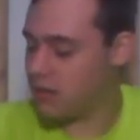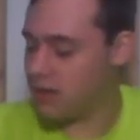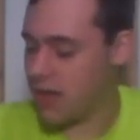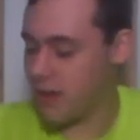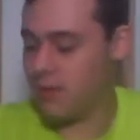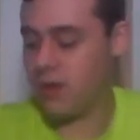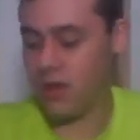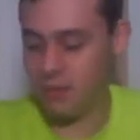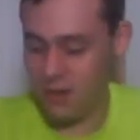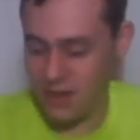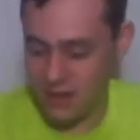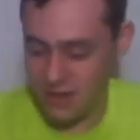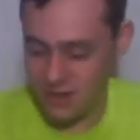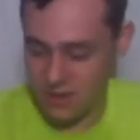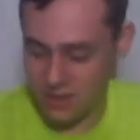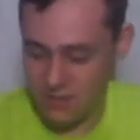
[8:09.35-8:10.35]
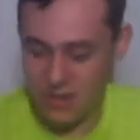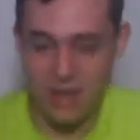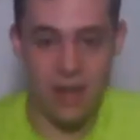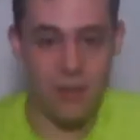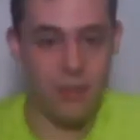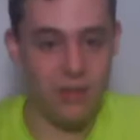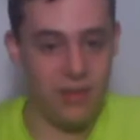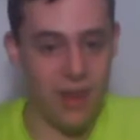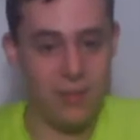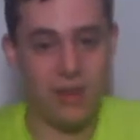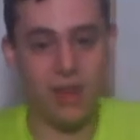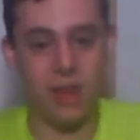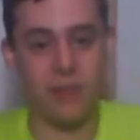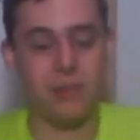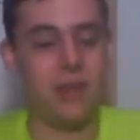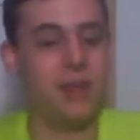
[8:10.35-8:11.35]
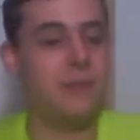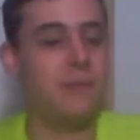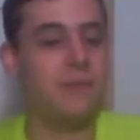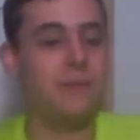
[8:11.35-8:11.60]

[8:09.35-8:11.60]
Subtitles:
Nebulon B, Nebulon B,